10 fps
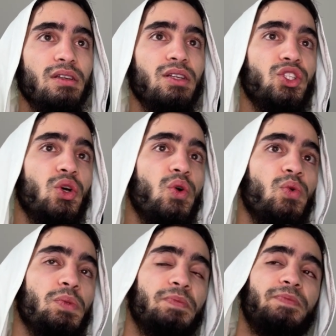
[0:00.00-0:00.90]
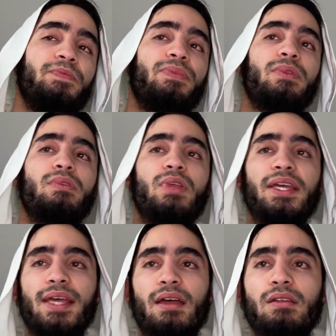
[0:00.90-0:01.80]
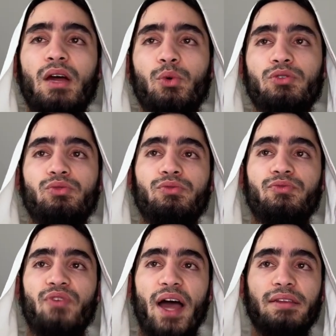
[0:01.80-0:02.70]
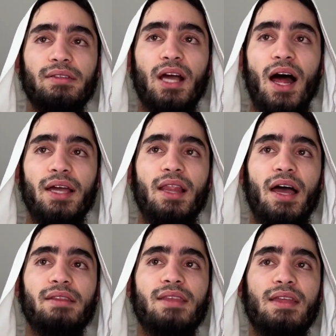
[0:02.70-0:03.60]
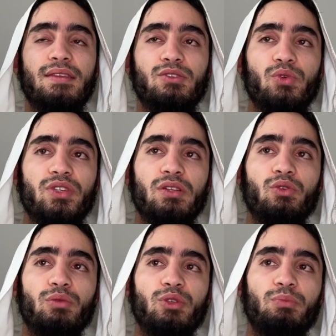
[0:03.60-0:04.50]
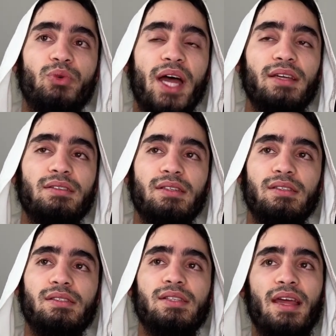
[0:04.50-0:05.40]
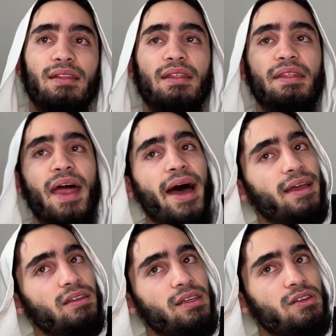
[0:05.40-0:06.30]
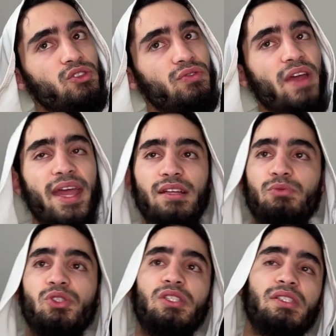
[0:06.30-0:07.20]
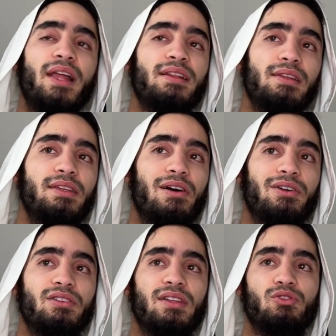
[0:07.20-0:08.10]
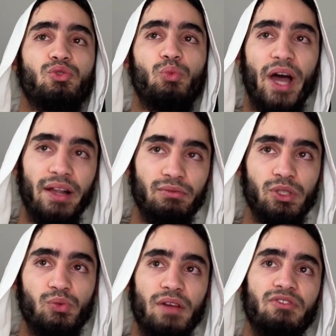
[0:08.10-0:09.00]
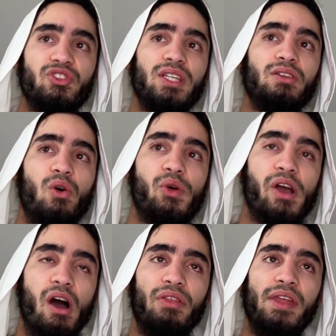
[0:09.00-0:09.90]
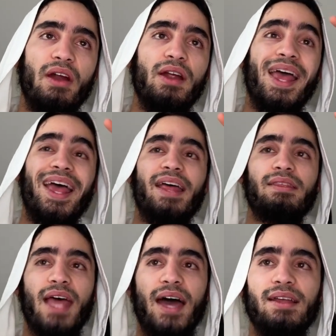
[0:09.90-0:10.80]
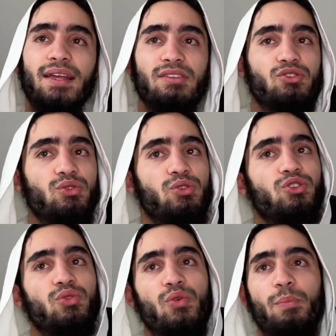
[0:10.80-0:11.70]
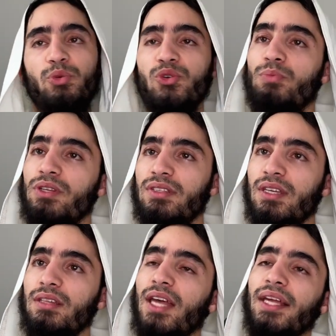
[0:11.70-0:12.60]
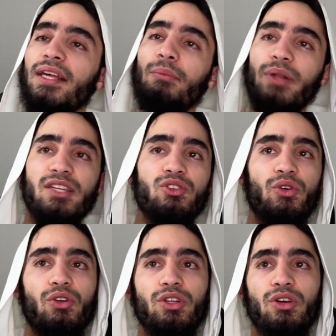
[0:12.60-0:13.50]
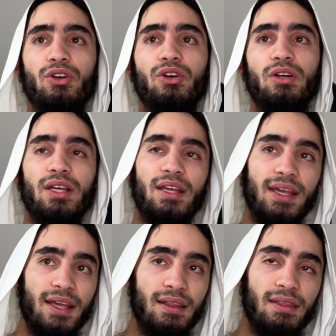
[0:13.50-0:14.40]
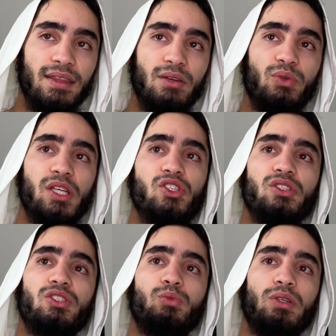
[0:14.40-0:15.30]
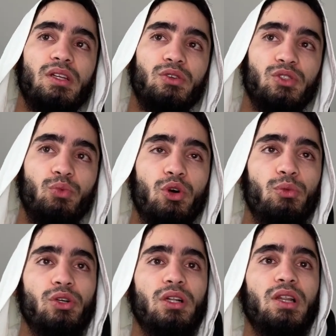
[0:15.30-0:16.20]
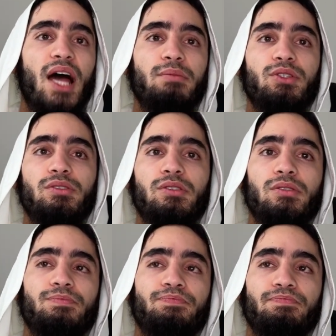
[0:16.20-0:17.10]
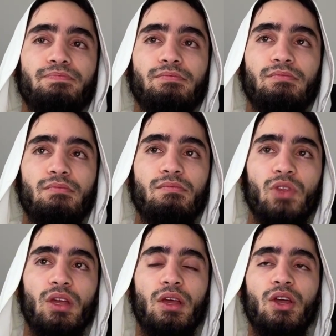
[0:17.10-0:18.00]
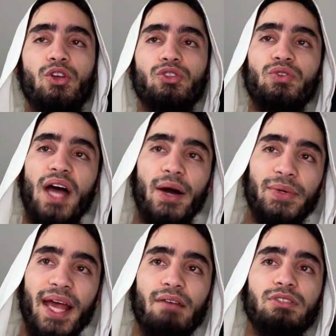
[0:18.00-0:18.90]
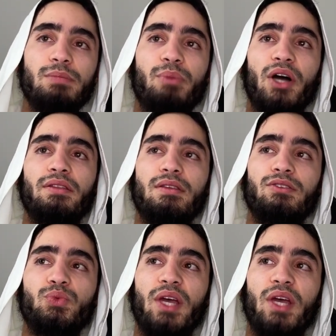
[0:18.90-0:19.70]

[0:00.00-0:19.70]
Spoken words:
So, again, I want to finally highlight that this was a normal practice, and 9 years of age, which is slightly younger than 12, which we have seen going on there, that is due to puberty taking place earlier in the regions where there is warmer climate. So now we have debunked this.